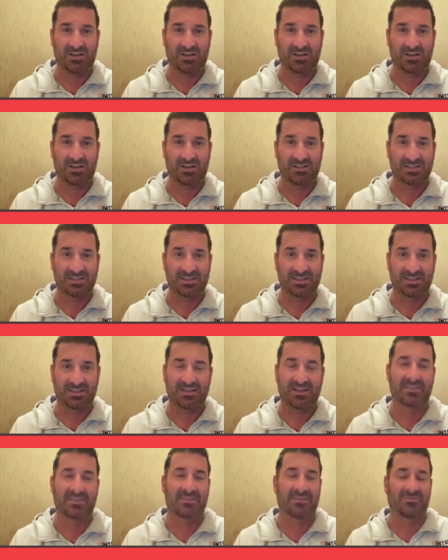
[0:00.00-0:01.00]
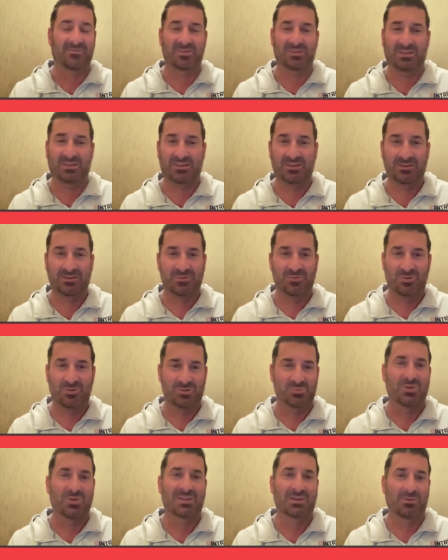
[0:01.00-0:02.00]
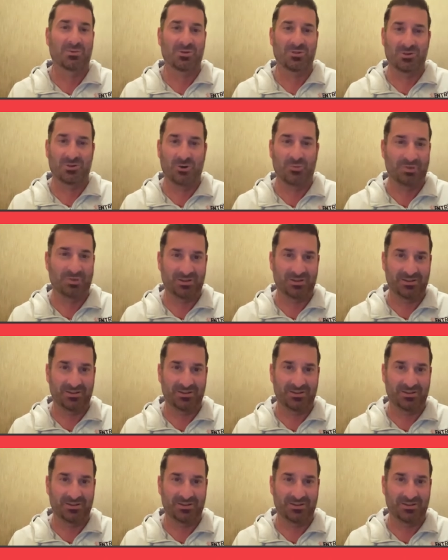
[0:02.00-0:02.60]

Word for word: content and nothing really was what they were hoping